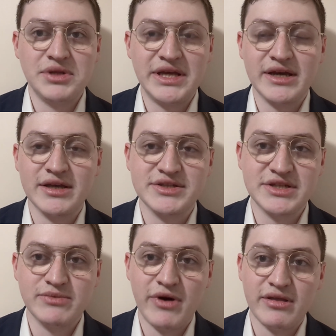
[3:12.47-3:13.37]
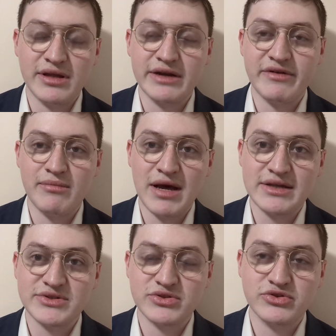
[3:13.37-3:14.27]
Yahya Sinwar, leader of
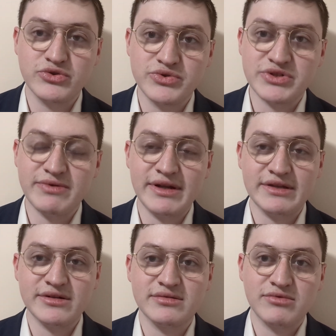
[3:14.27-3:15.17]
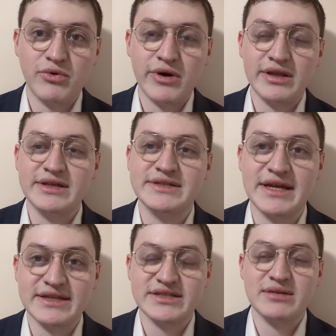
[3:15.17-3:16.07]
Hamas, to surrender or at least
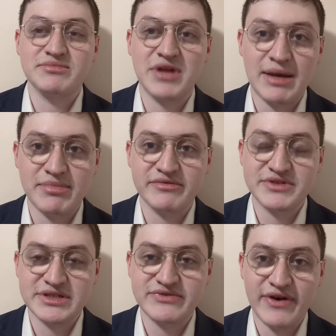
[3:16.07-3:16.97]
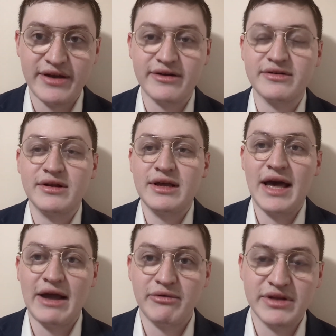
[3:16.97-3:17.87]
get some type of ceasefire
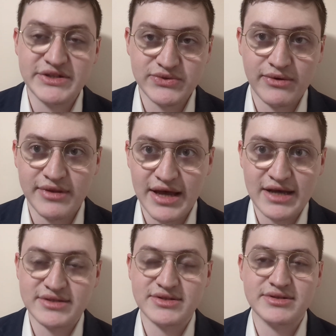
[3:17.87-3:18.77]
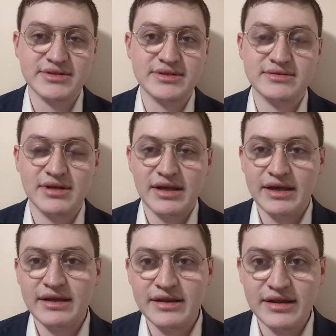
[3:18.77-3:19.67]
and release all the hostages
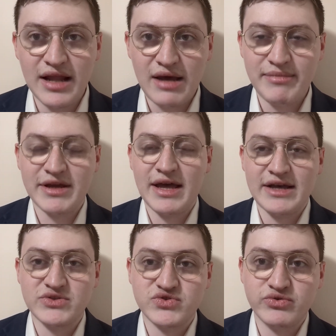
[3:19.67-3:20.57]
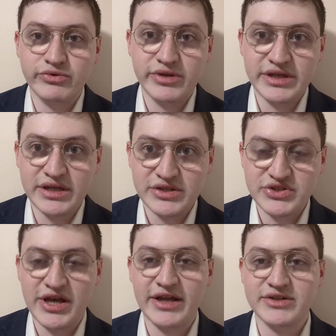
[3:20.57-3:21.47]
the dynamic has truly
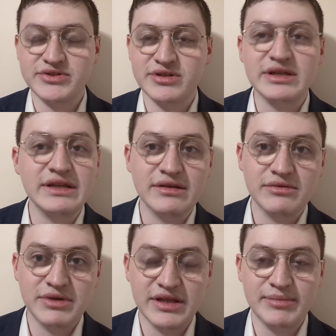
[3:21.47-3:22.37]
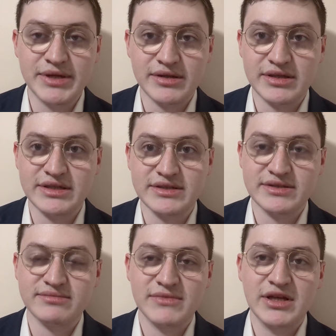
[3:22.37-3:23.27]
changed in the Middle East.